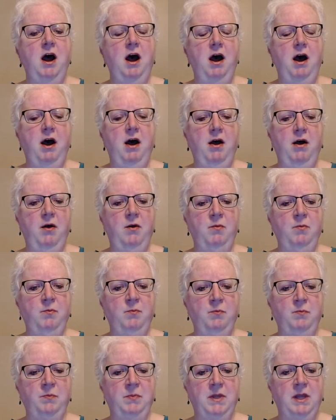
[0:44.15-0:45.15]

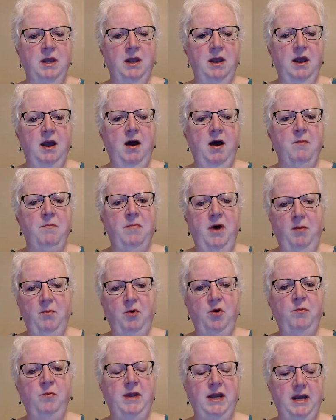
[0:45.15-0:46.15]
A
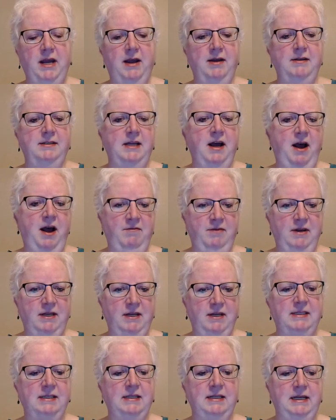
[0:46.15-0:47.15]
bummer because
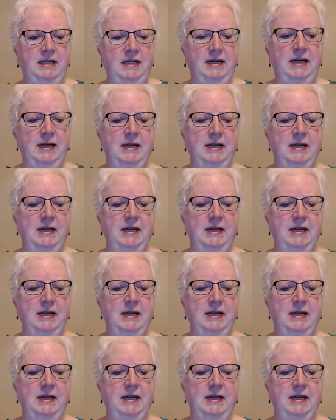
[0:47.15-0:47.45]
obviously